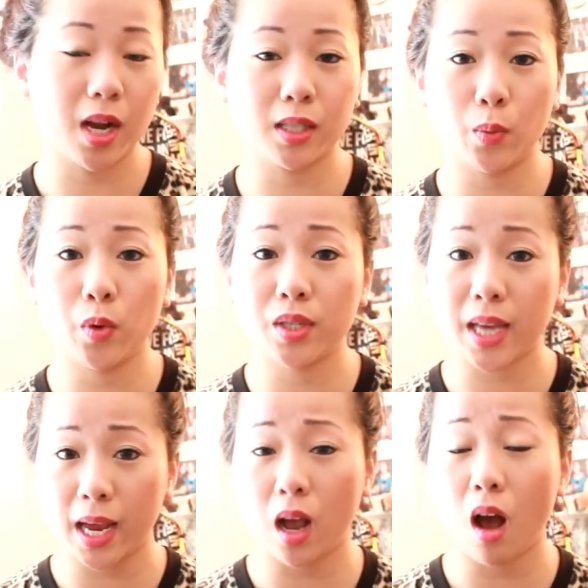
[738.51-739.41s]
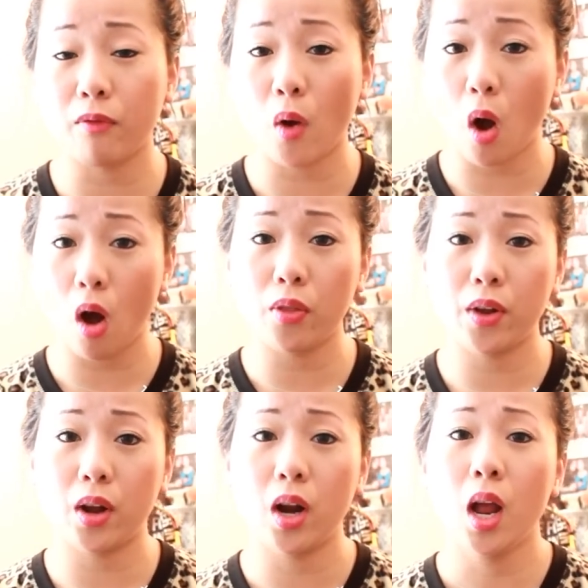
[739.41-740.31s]
because it will take off all
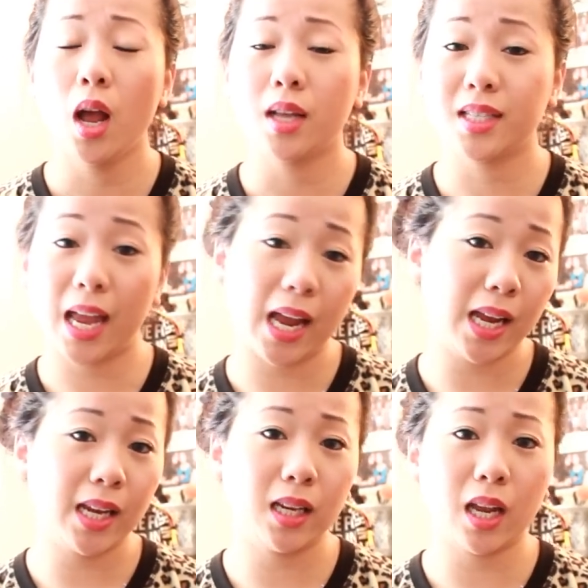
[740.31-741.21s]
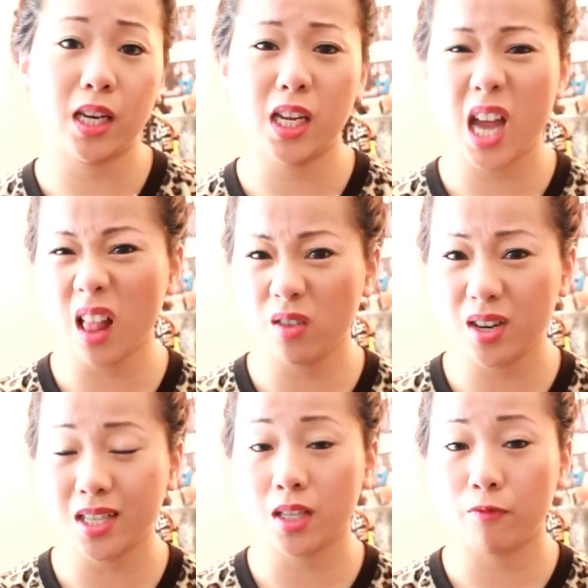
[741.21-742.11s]
the stain and the
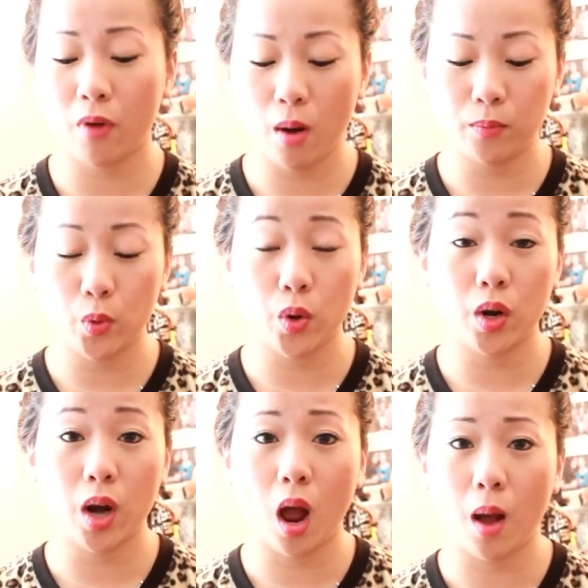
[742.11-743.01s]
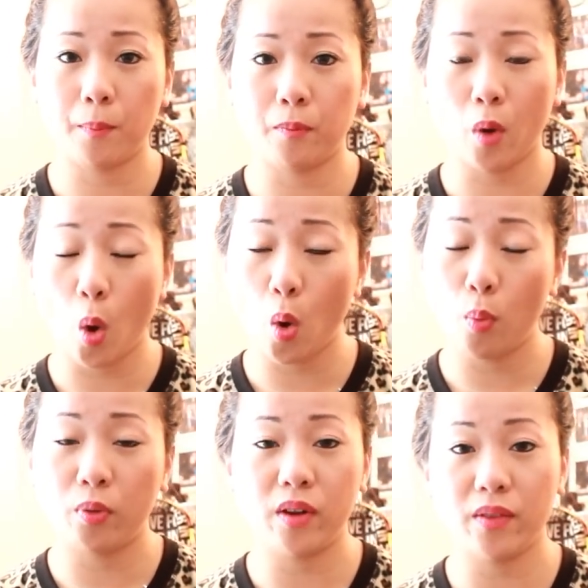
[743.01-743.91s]
yellowness from your
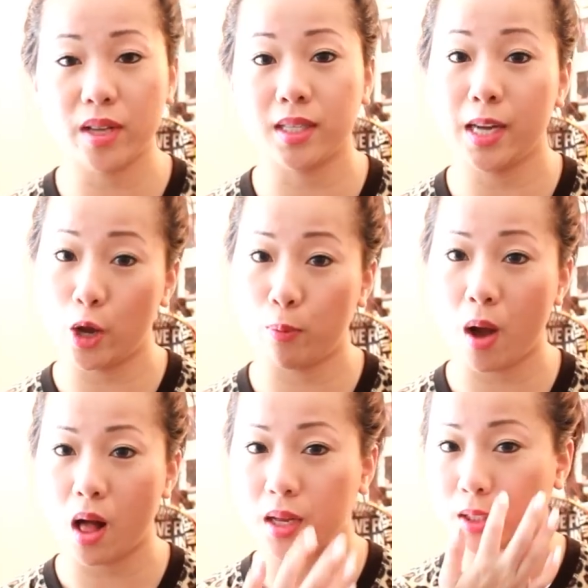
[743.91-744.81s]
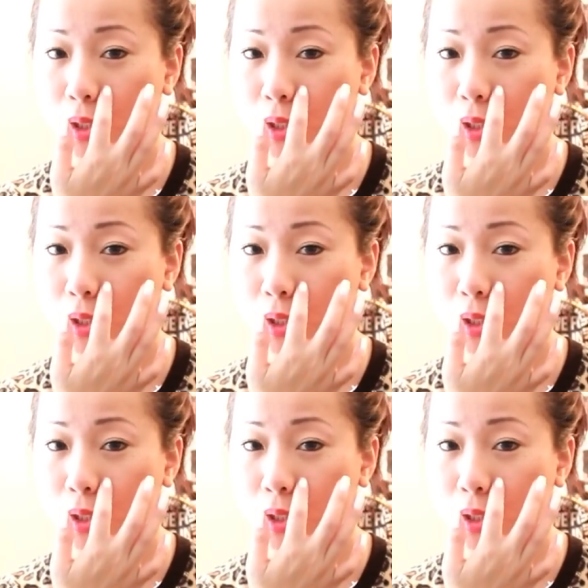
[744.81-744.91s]
old previous nail polish.